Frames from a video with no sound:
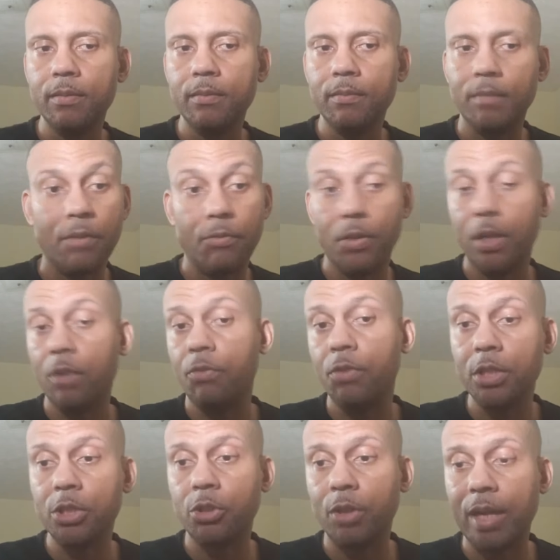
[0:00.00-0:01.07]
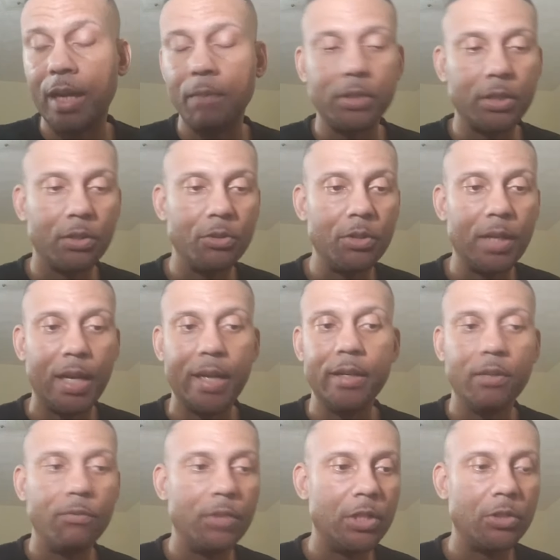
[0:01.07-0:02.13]
They fell for the trap. So you got
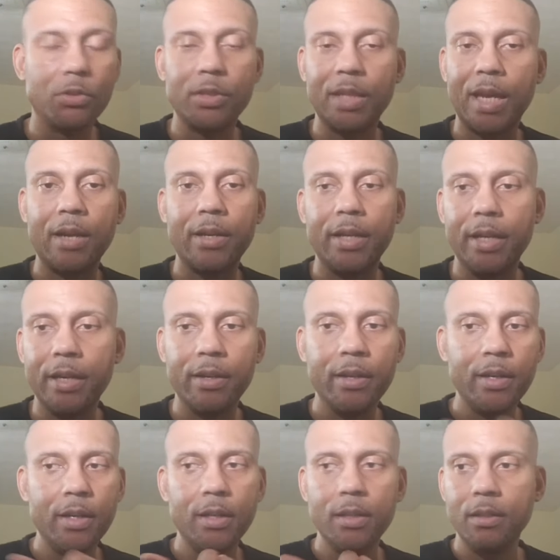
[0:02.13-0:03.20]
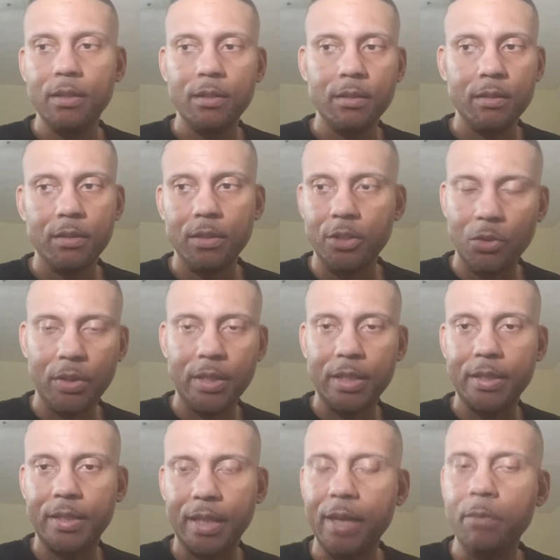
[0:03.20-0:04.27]
individuals out here doing the
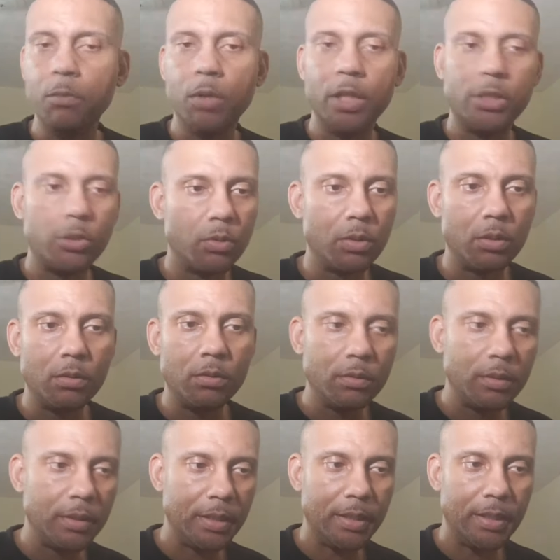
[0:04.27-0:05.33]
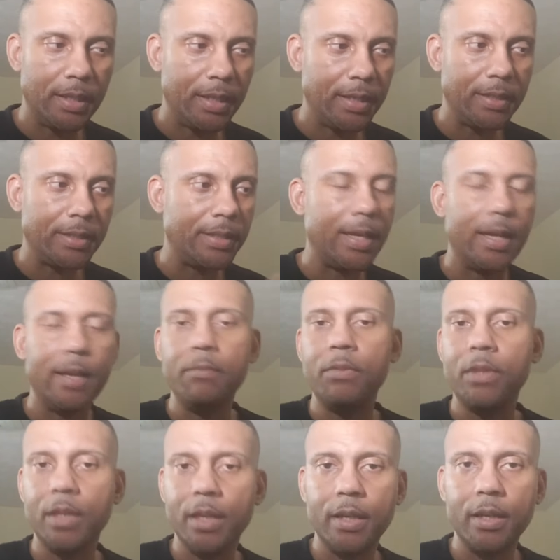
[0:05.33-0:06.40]
same ritual and the same
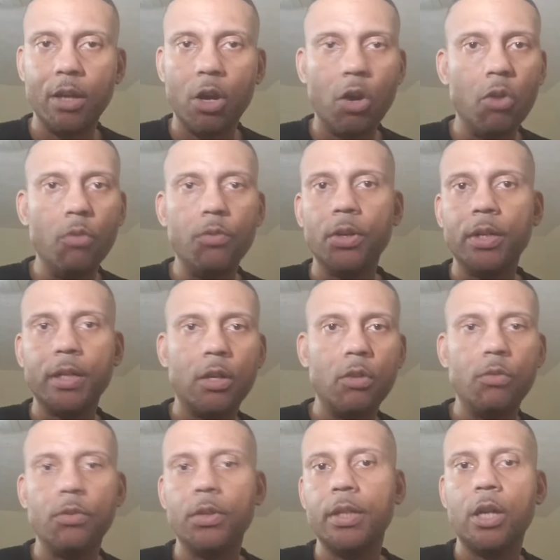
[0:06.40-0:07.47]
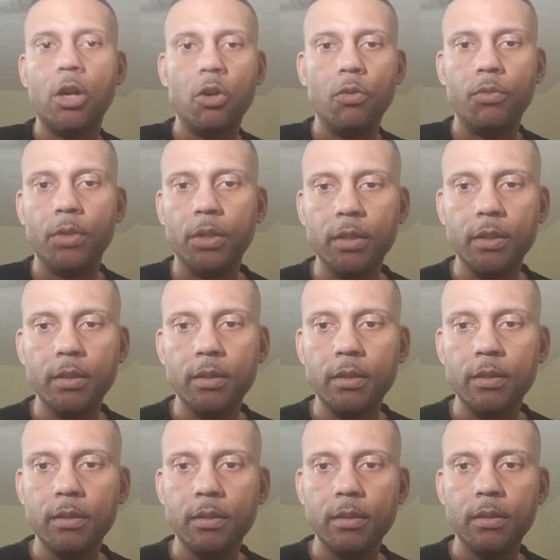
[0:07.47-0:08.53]
thing over and over and over
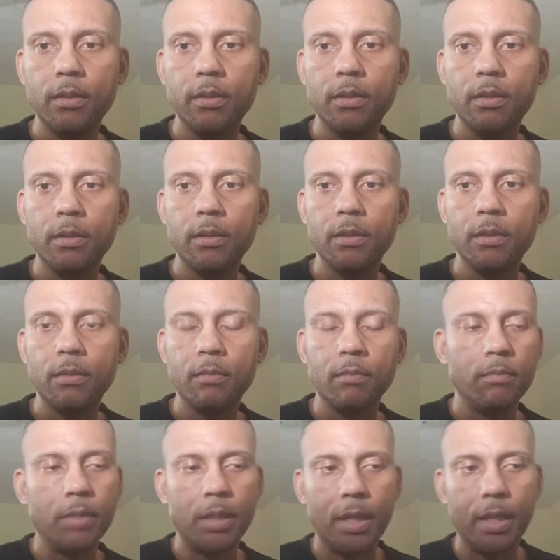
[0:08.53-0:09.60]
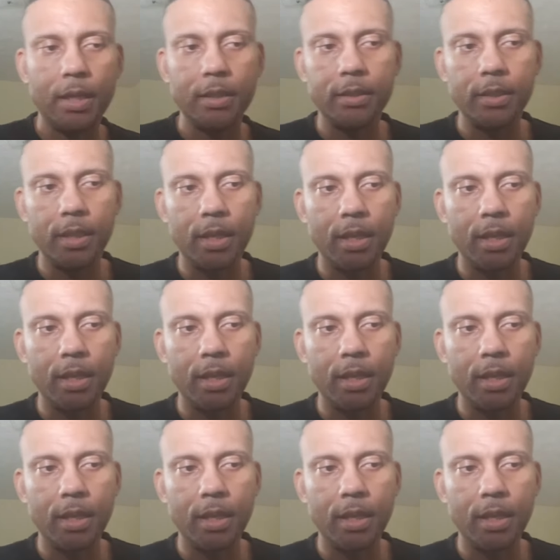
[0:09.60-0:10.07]
because